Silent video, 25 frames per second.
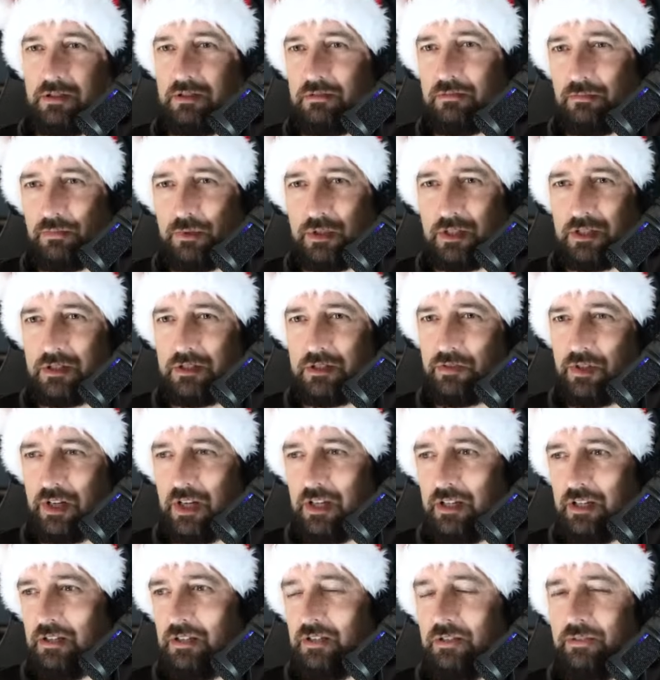We just
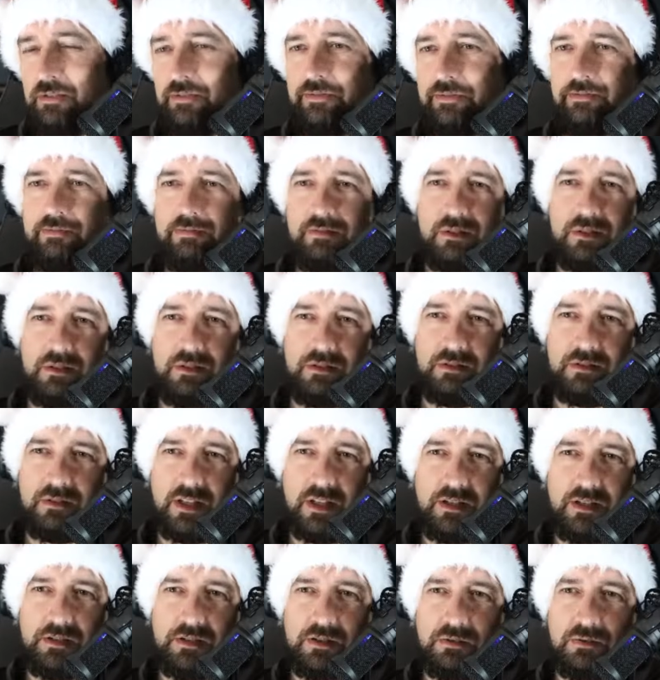try. If it
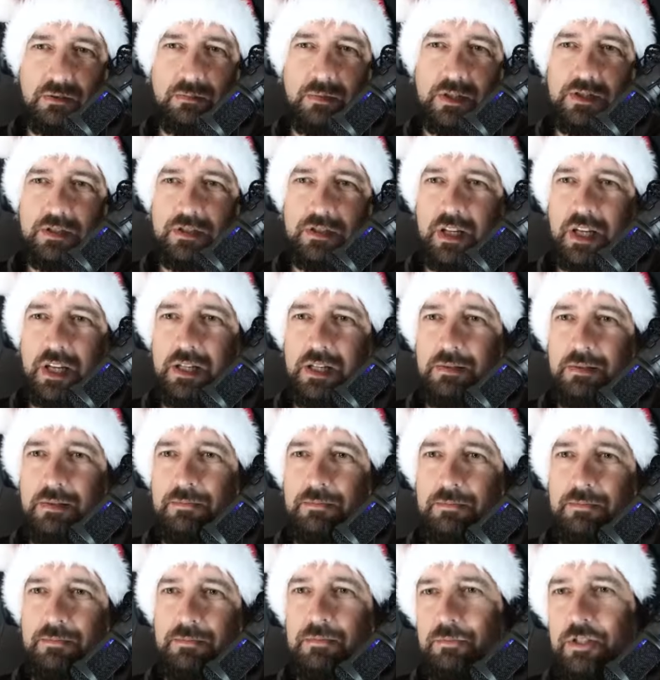takes too much time,
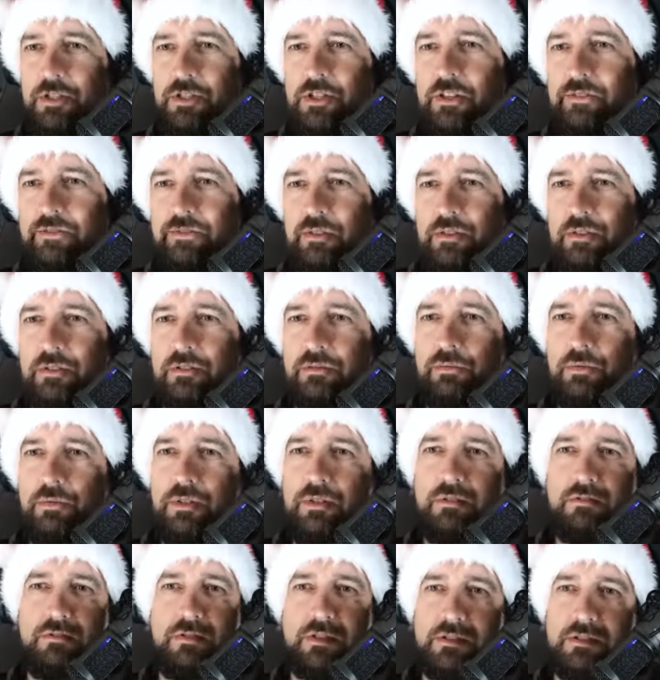too much effort, we
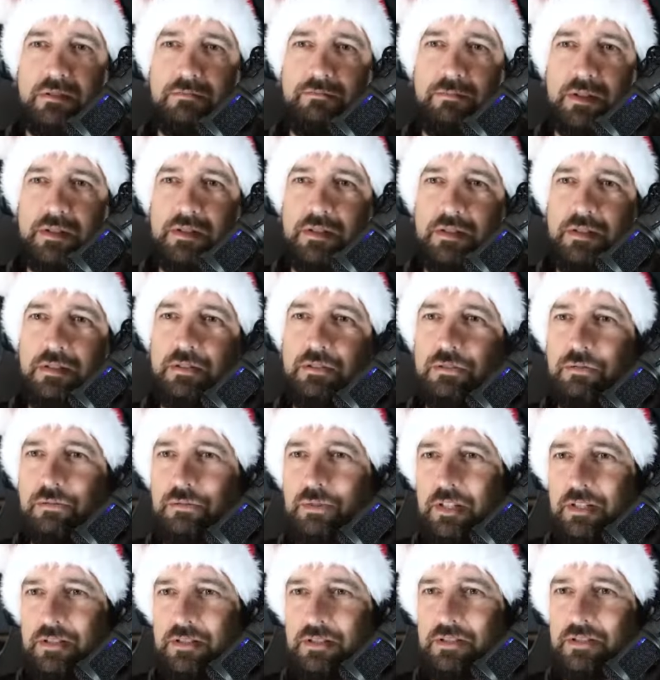just proceed to
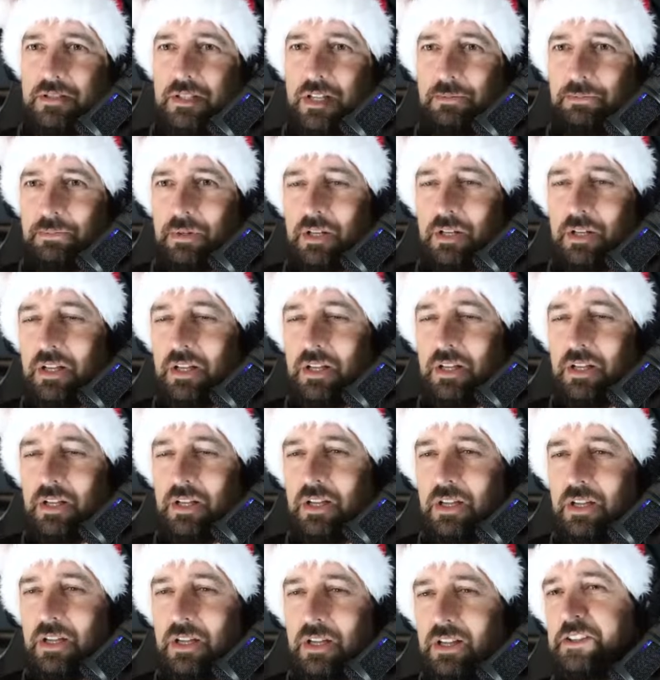next step.
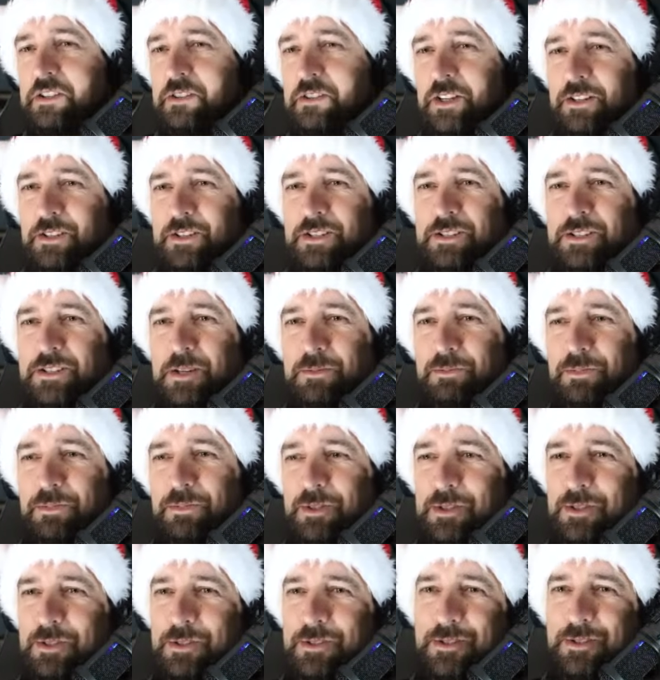Next step
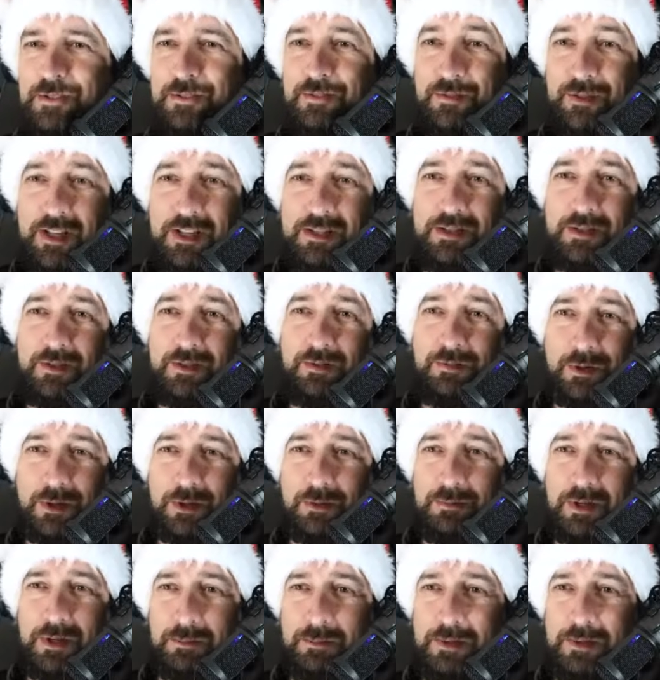is raising workmap.